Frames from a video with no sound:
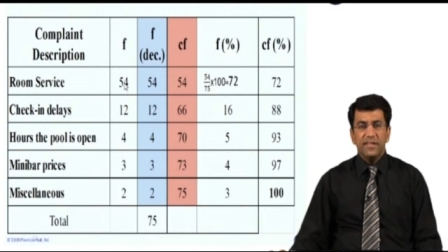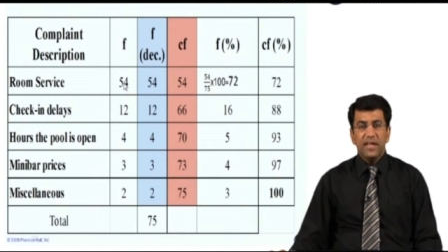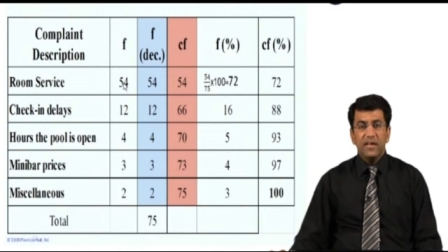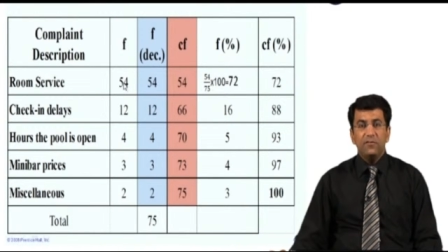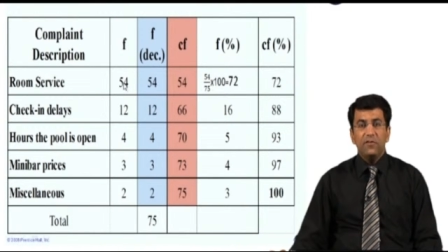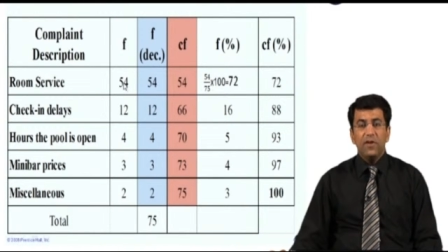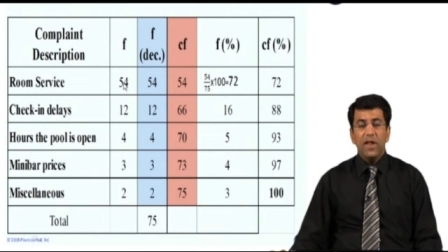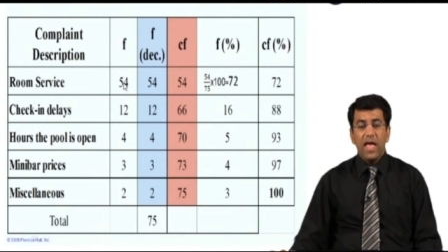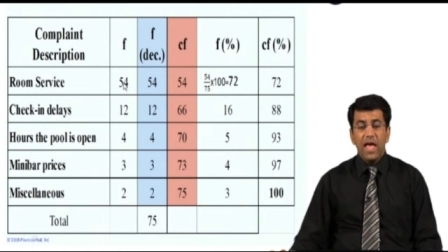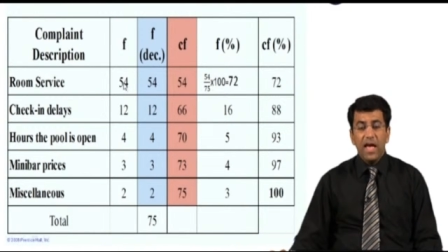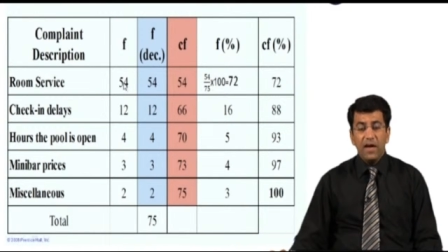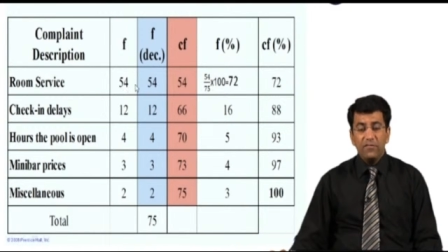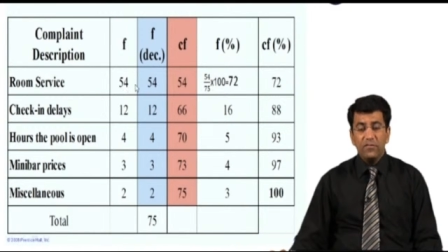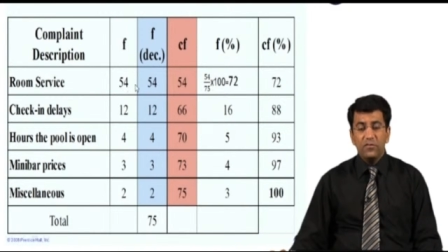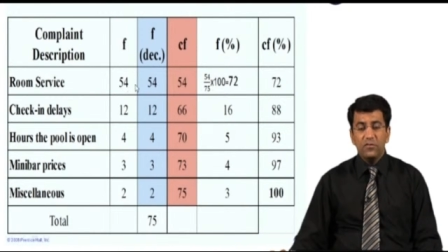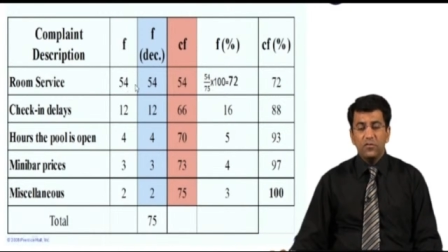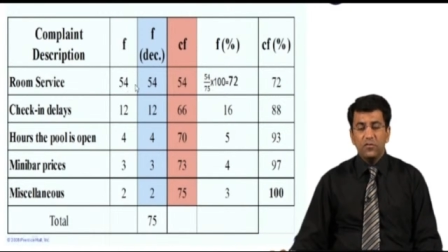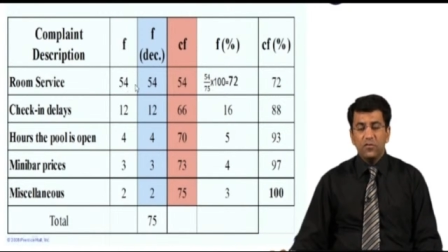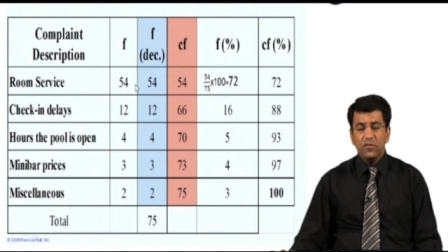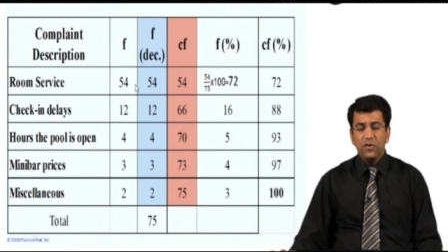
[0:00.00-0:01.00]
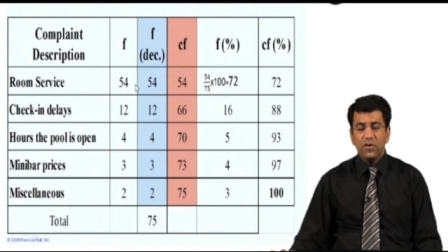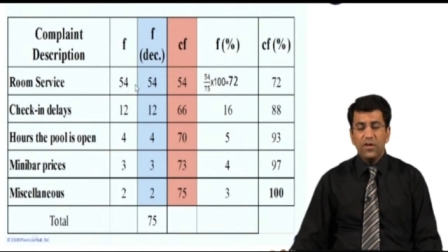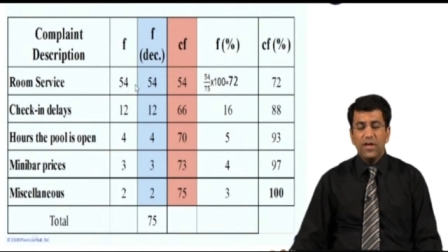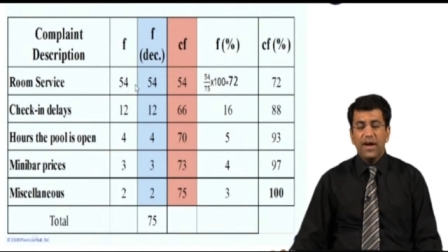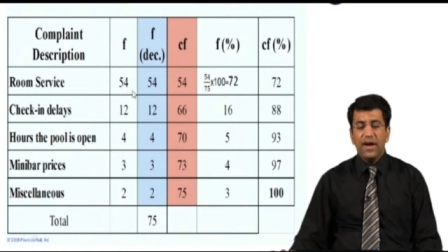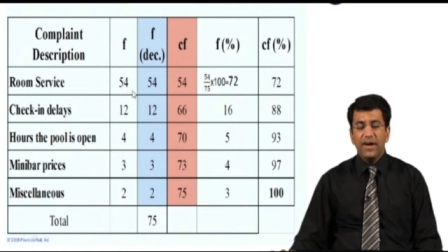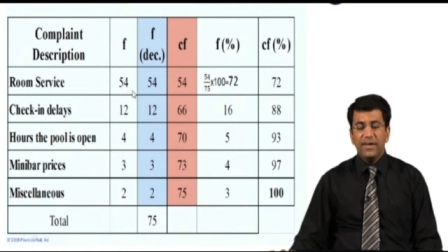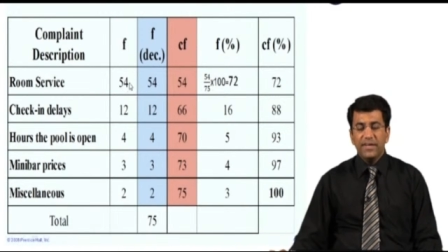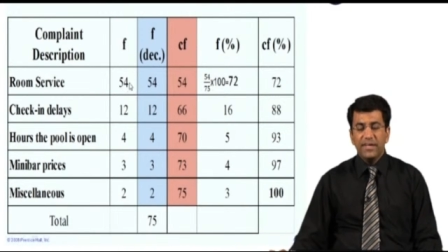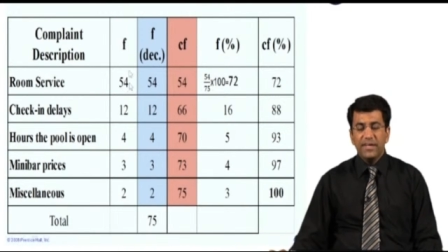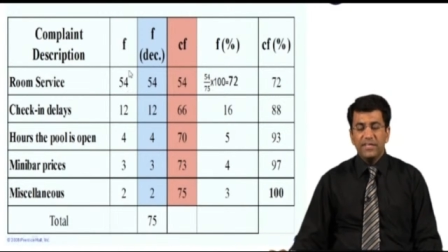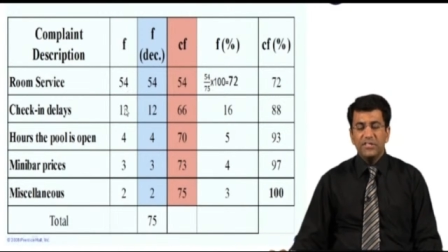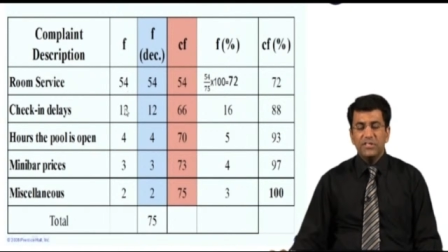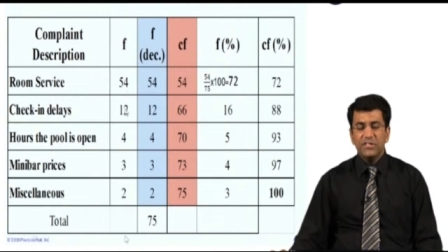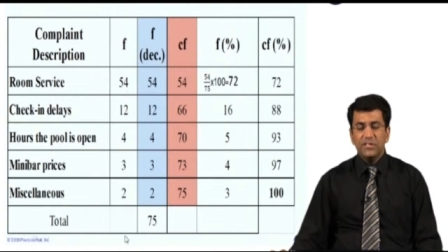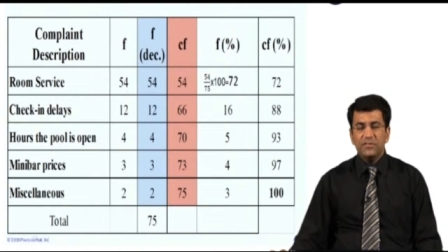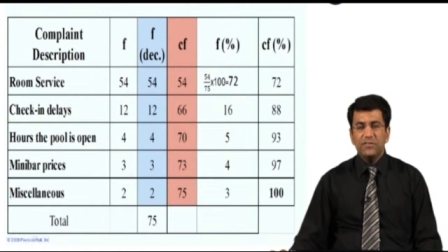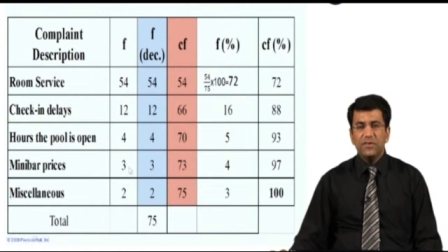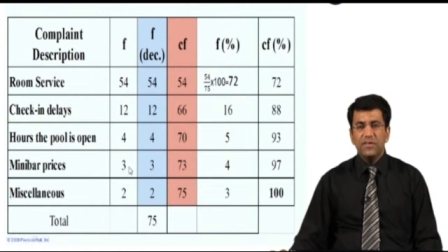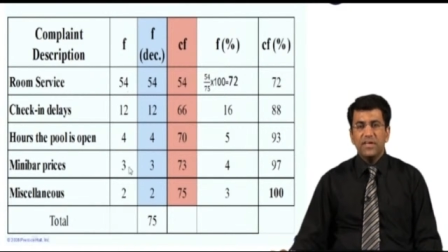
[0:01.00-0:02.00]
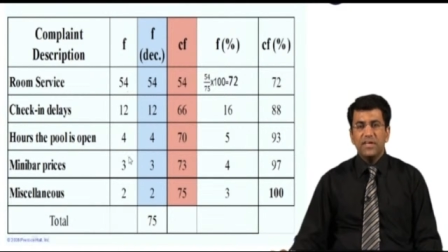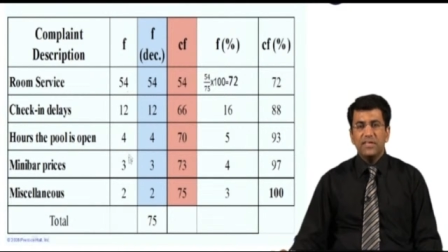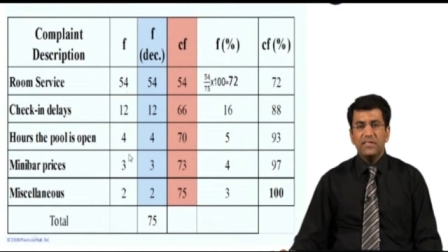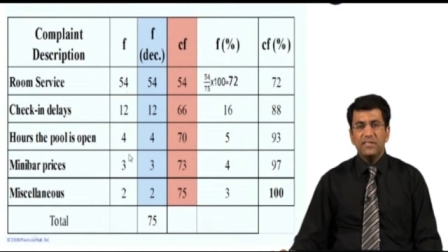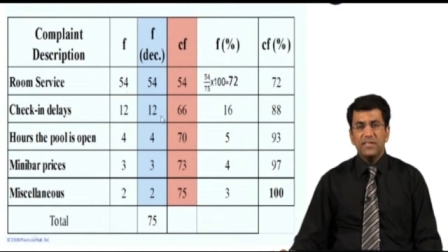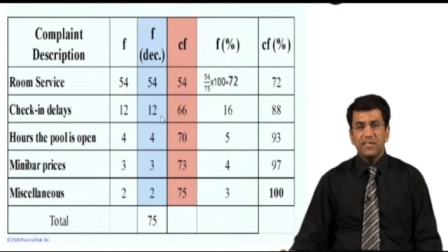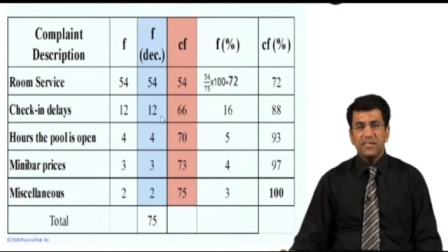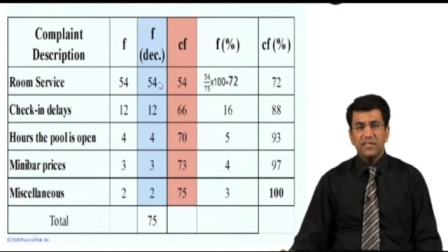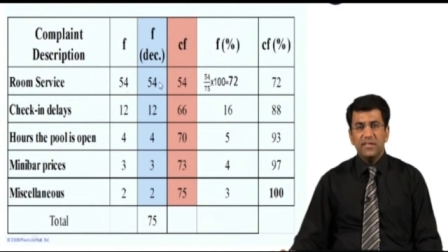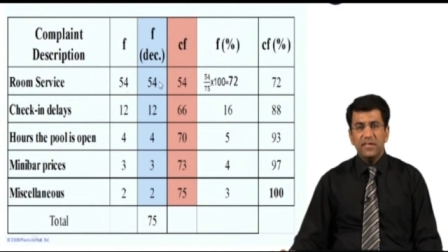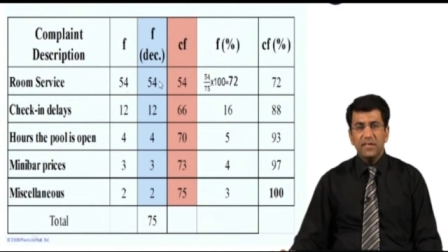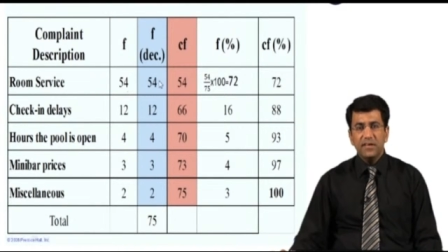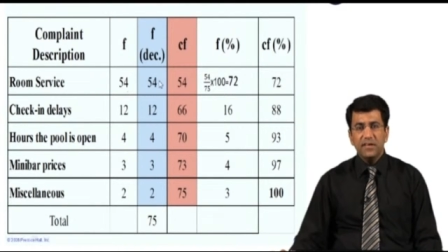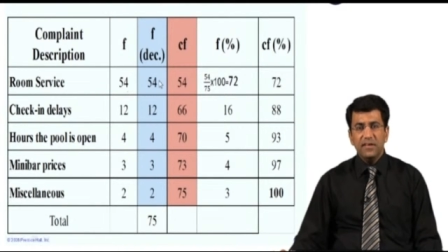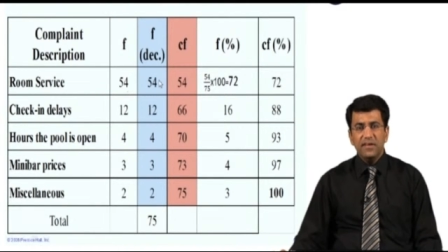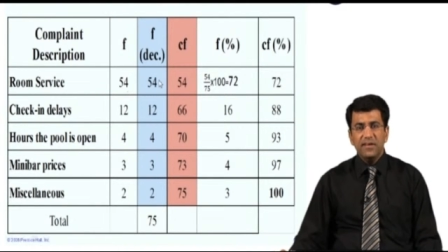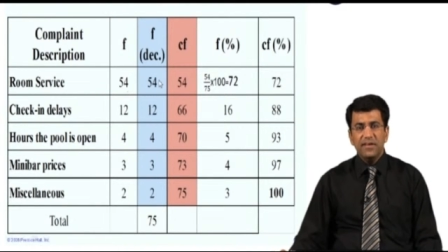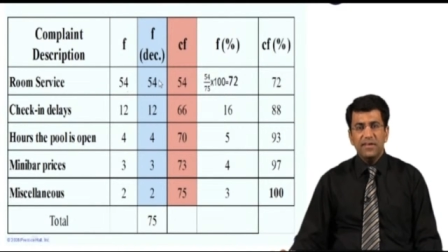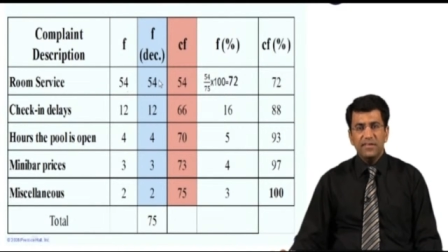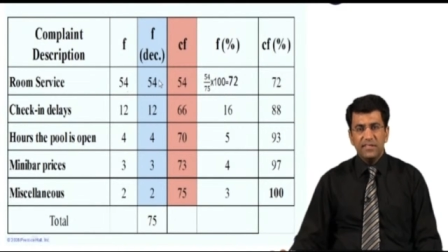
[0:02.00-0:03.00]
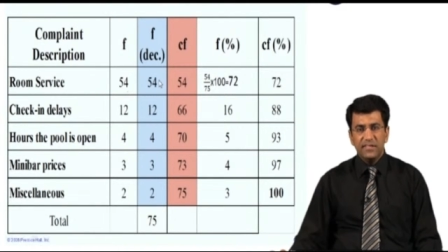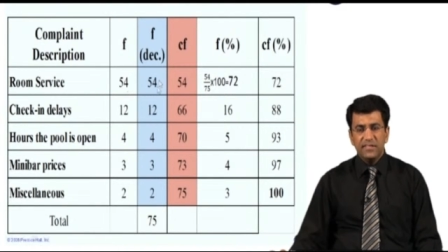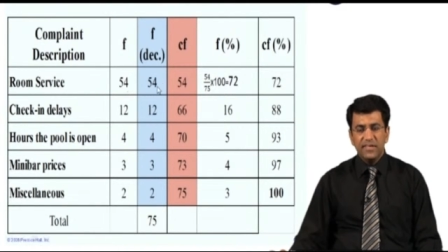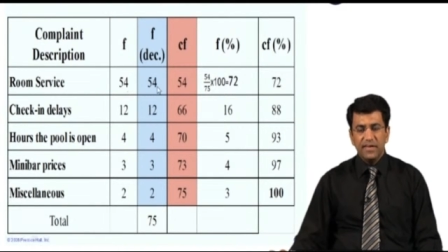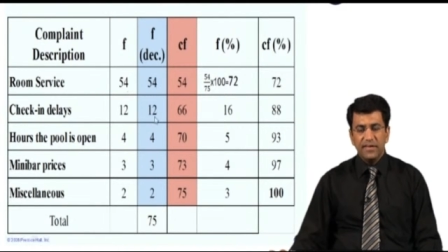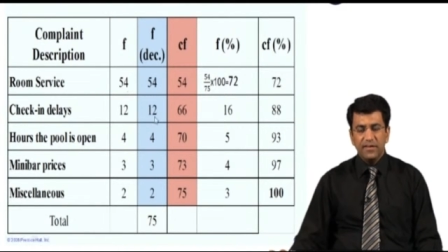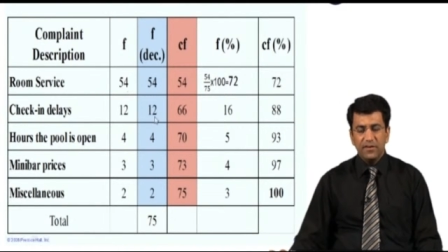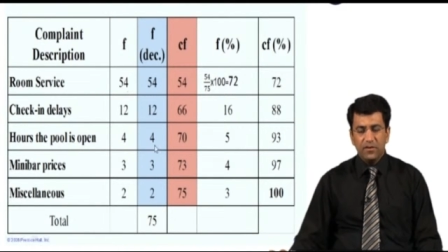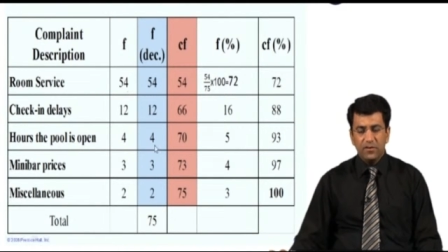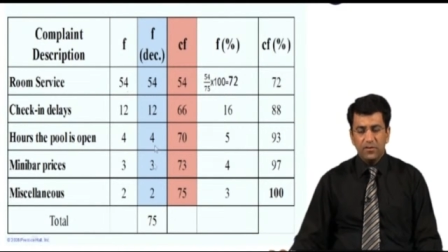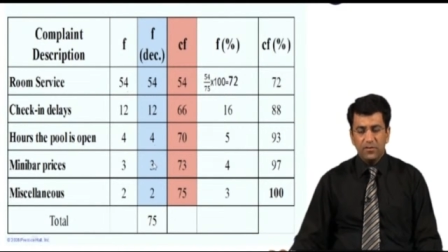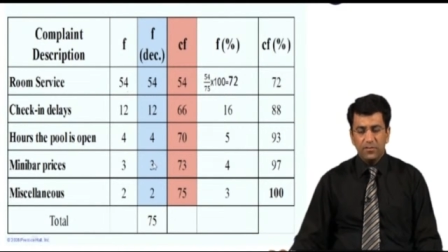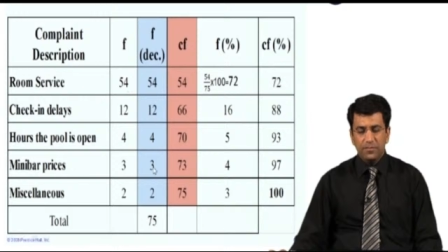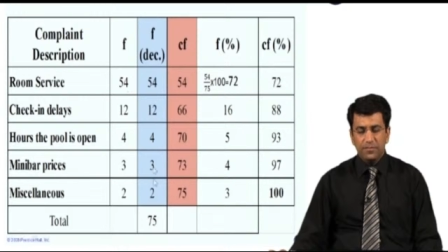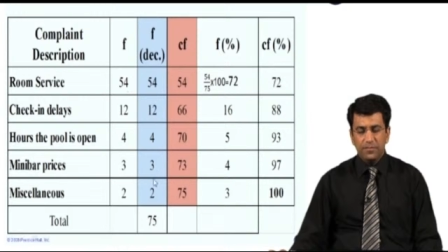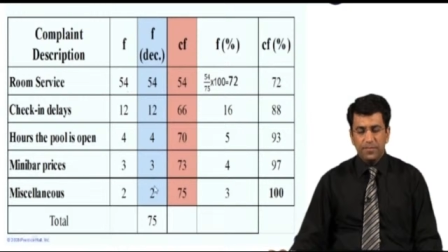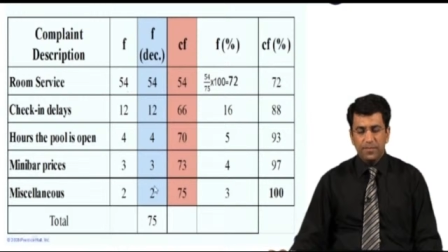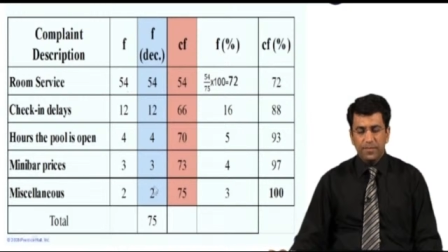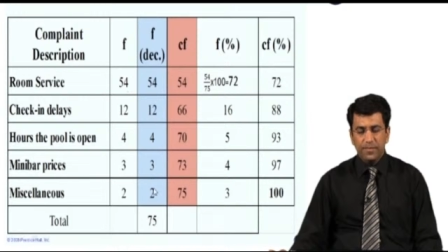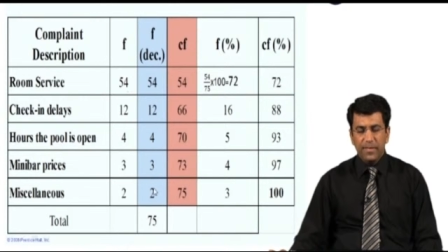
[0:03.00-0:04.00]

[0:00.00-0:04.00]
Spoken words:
then we'll have to arrange this frequency in the descending order,